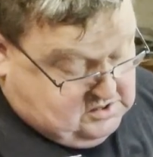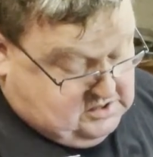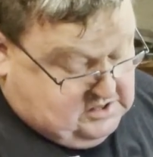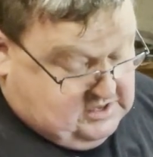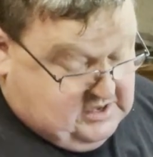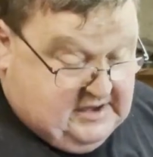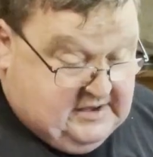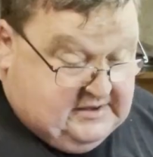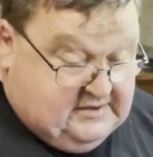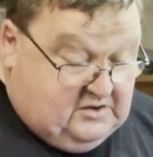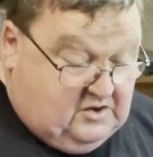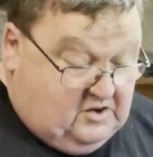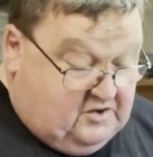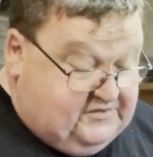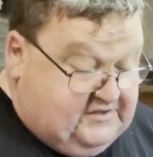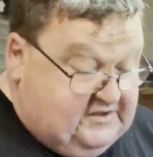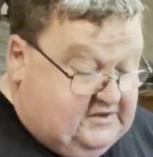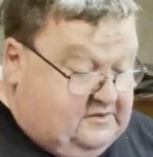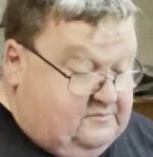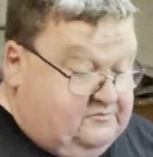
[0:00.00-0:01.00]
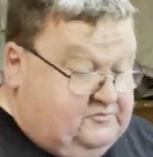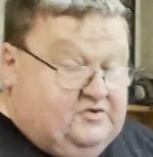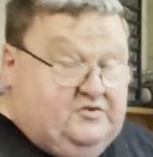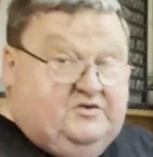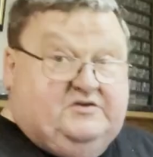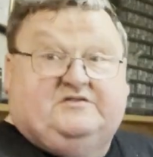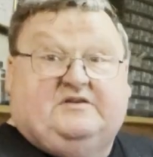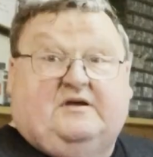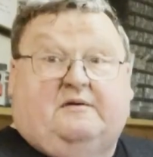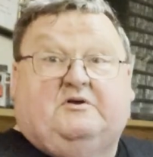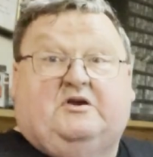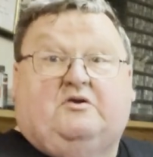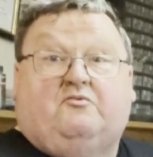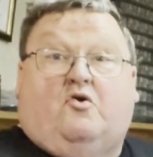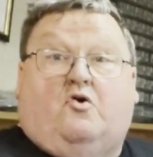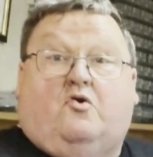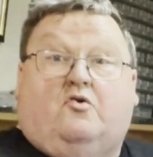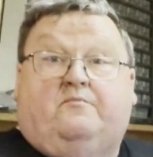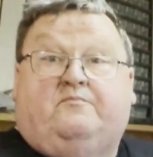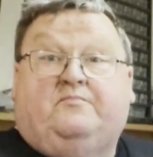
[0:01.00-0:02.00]
And I think I'm doing something
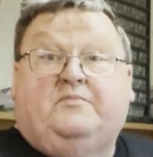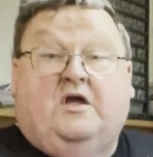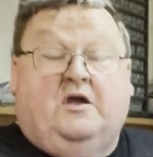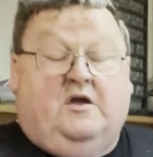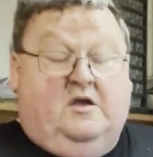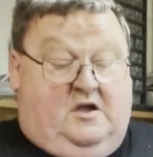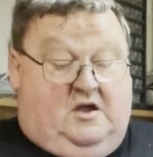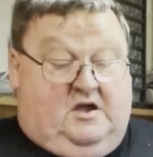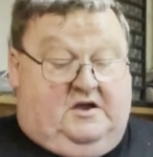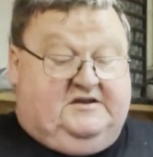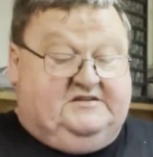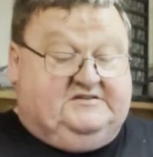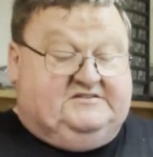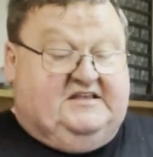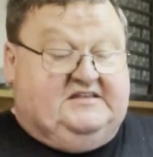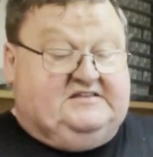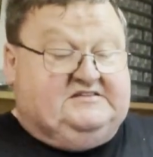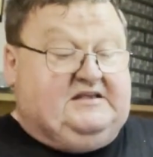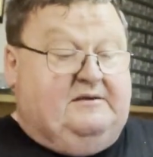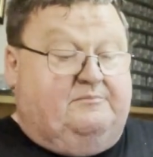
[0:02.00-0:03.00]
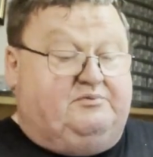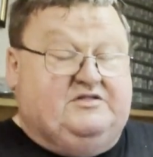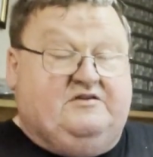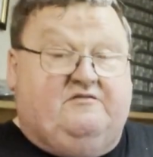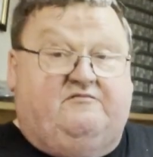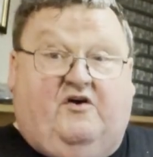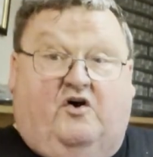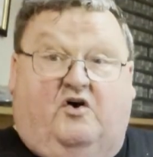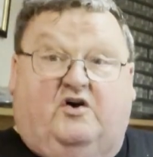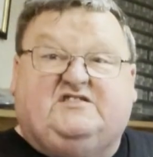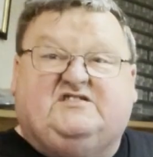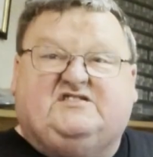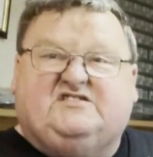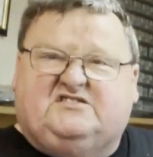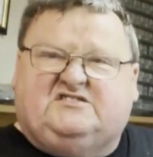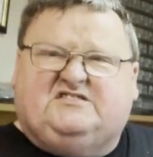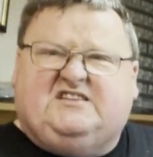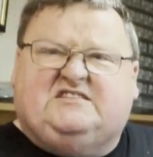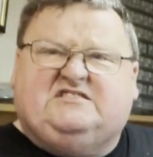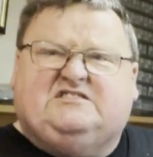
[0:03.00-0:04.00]
wrong. I'm going to set this up in the vise
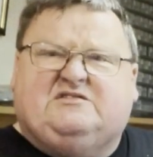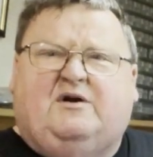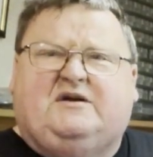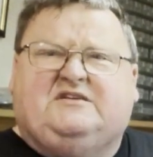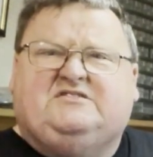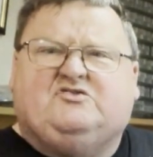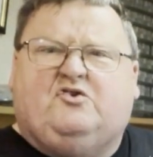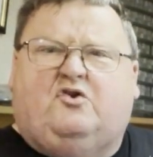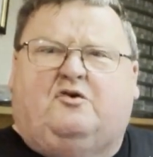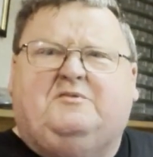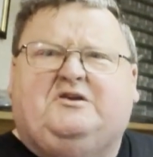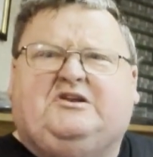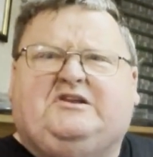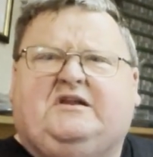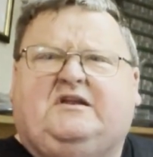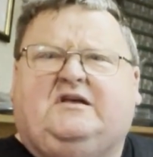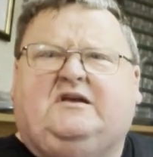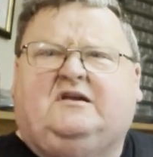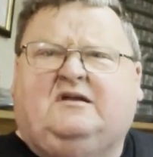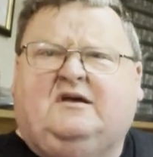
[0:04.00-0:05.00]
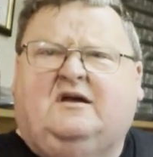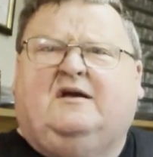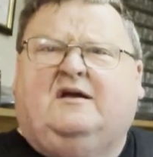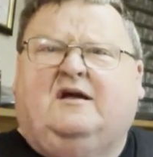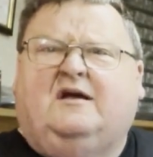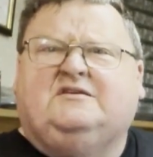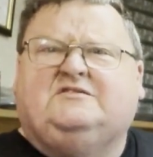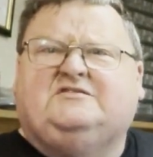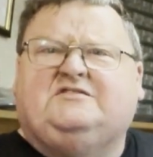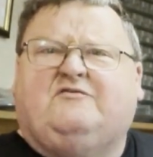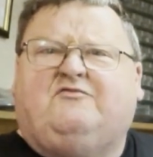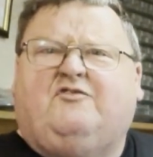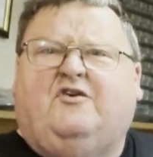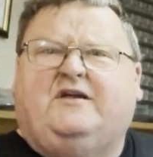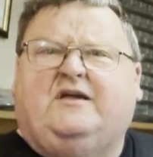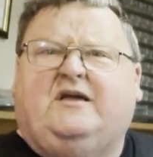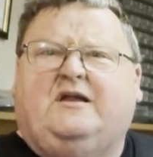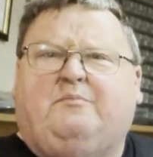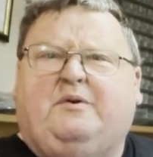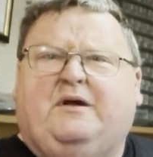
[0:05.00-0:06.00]
because that's the way Simon did it, and see if I
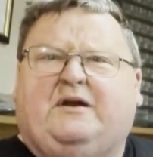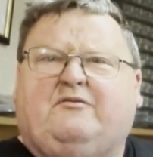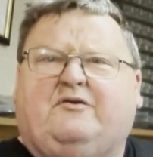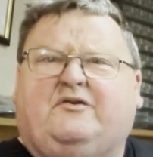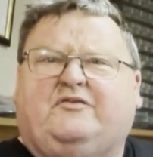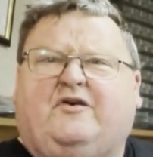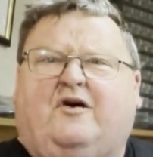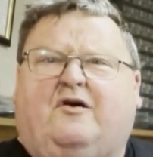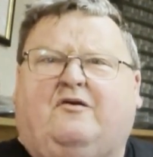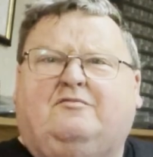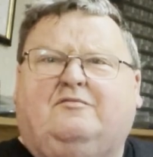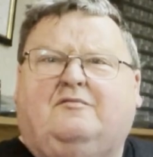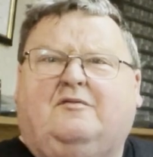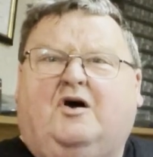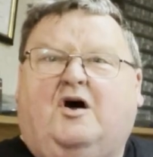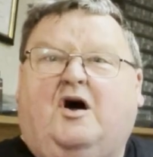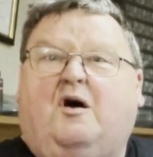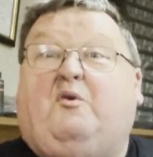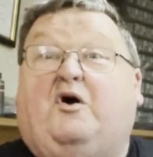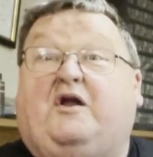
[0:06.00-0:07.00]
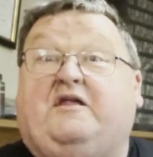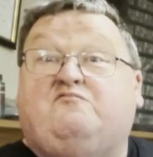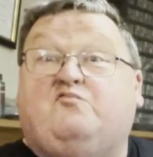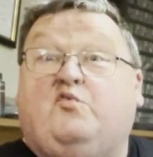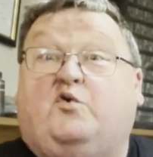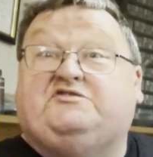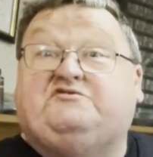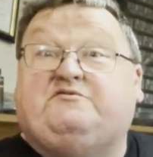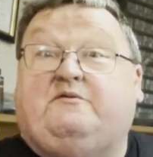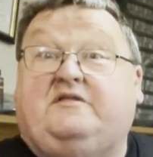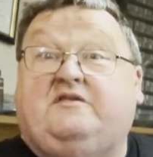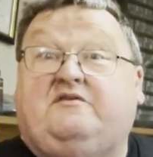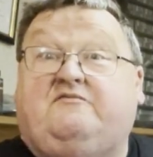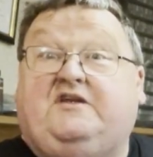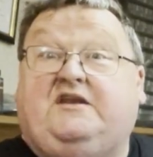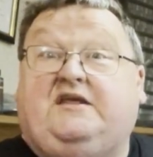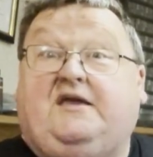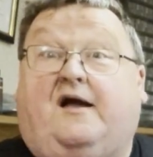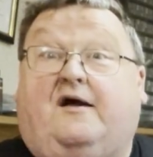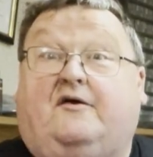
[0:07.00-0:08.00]
can get a better result. I might even watch one of the
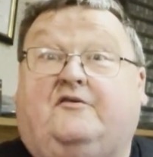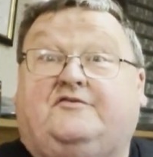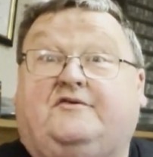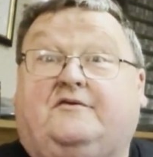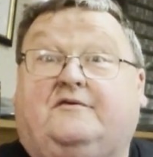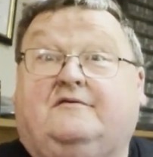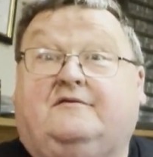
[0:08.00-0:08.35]
videos.